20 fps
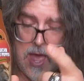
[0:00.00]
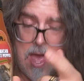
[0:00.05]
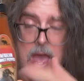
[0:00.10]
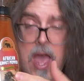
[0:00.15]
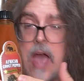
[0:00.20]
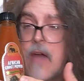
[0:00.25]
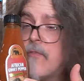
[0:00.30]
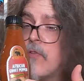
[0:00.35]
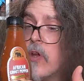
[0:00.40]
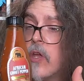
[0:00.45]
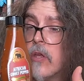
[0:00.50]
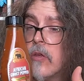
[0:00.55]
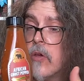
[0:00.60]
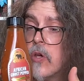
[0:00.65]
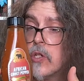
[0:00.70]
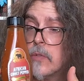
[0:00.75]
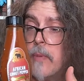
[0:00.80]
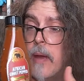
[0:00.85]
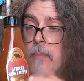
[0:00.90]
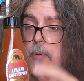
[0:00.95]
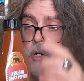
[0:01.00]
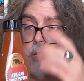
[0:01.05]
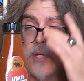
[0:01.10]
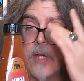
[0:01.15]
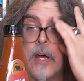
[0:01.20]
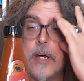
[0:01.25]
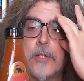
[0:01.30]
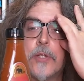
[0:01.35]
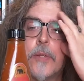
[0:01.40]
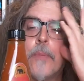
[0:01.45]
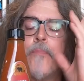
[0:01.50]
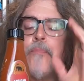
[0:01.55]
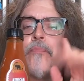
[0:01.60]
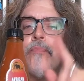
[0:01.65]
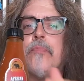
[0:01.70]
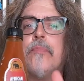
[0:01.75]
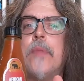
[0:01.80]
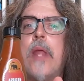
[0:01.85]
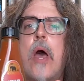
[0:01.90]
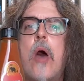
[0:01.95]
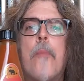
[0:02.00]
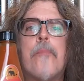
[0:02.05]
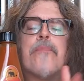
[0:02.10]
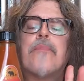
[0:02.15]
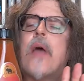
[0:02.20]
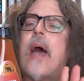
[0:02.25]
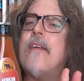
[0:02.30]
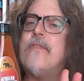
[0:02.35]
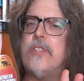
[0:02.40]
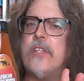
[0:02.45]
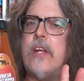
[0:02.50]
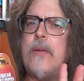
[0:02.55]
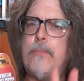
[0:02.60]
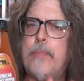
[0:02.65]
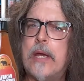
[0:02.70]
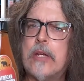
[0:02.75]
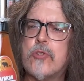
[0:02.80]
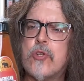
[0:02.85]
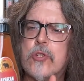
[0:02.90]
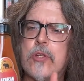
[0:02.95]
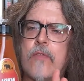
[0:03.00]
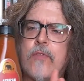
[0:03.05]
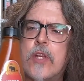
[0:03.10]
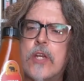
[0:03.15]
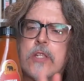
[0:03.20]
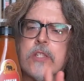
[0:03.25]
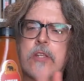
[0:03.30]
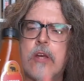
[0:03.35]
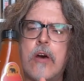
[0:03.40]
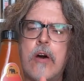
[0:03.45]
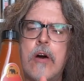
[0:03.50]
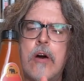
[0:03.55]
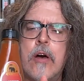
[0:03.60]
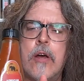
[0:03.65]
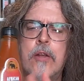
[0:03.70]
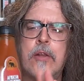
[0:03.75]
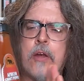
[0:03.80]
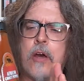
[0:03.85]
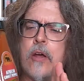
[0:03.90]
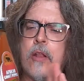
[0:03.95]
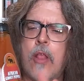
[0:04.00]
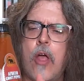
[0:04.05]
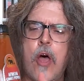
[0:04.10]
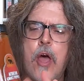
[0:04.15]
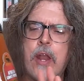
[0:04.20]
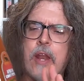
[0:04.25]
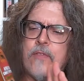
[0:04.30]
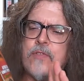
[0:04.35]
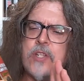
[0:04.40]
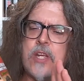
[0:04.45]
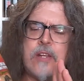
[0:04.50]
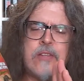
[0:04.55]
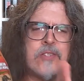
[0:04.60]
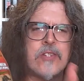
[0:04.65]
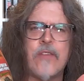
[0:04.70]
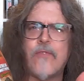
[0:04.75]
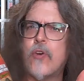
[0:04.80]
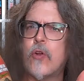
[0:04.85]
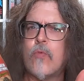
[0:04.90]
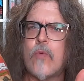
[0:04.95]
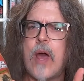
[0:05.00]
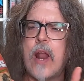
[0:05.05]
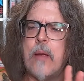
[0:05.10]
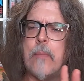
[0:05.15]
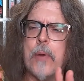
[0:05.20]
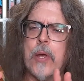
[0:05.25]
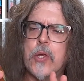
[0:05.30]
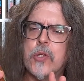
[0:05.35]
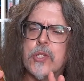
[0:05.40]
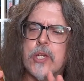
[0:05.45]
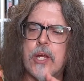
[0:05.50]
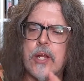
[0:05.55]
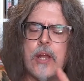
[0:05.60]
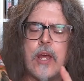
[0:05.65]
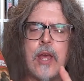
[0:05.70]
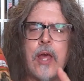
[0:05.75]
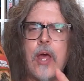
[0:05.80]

African Ghost Pepper Sauce. Now, I've seen pictures of this online. I've seen stuff on Reddit posted